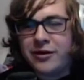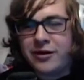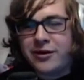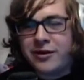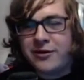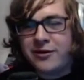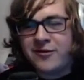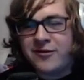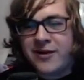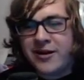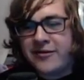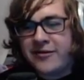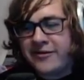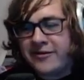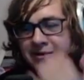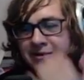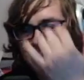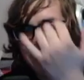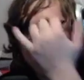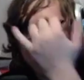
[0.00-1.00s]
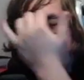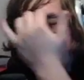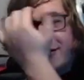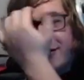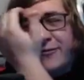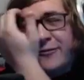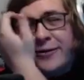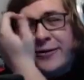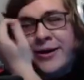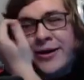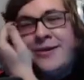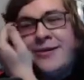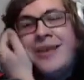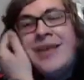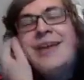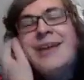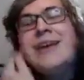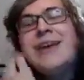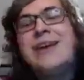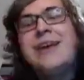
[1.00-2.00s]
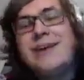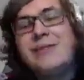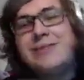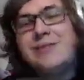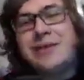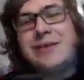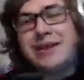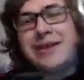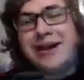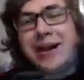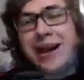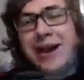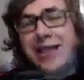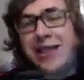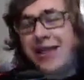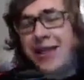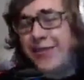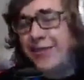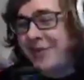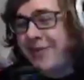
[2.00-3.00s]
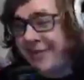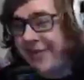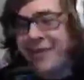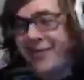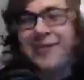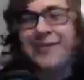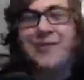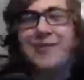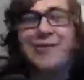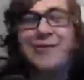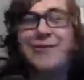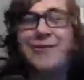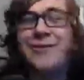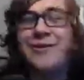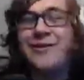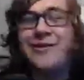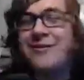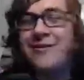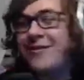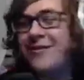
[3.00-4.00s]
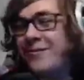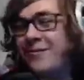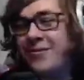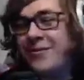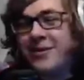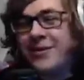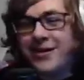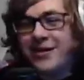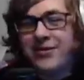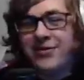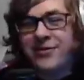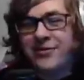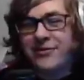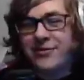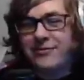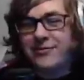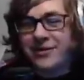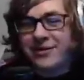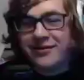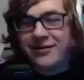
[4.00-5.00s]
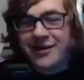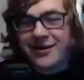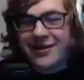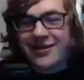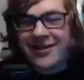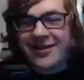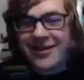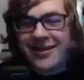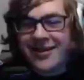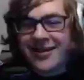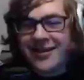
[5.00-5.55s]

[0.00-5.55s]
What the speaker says: the hardest stages in the run as well. But God, I love this song so much. Also, rip bit rates.